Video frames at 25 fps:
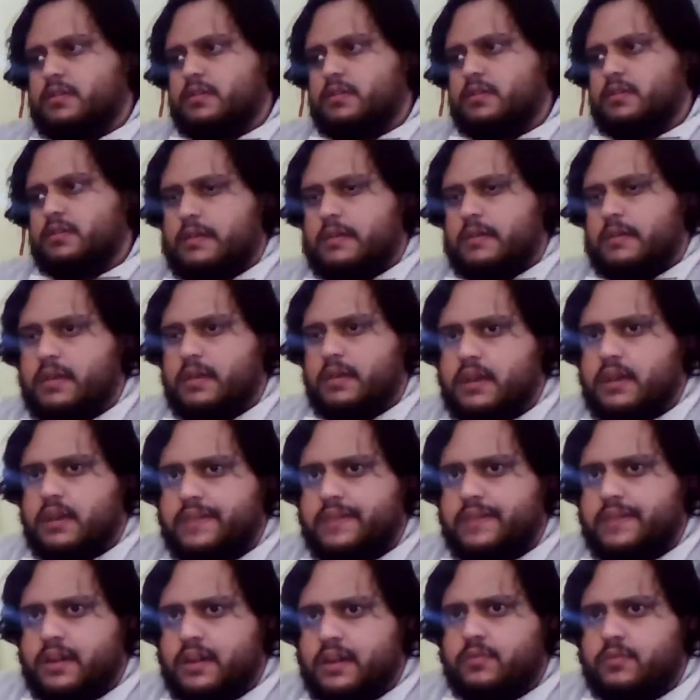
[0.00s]
I mean,
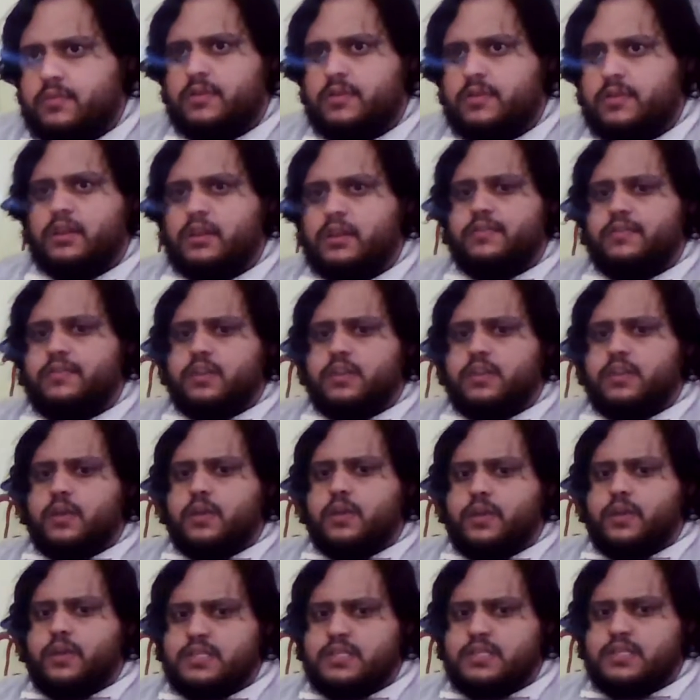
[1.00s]
if I don't want to live in the
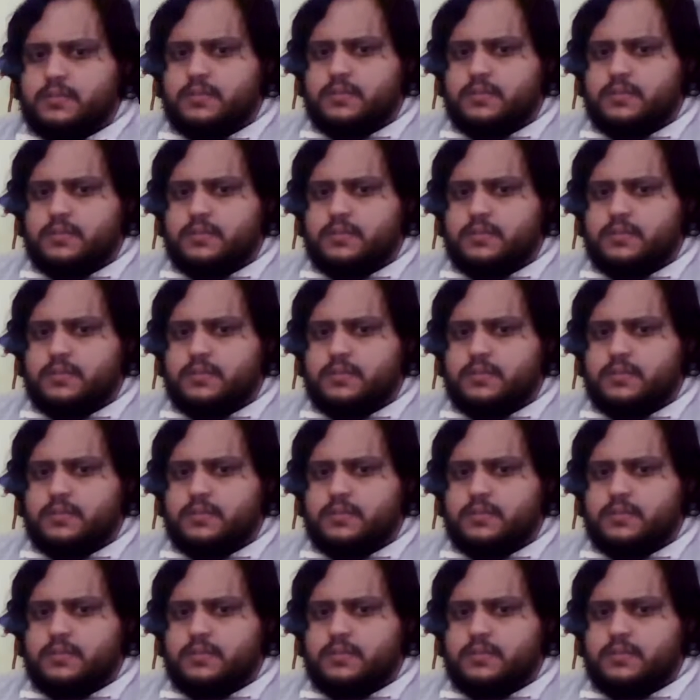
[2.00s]
U.S.,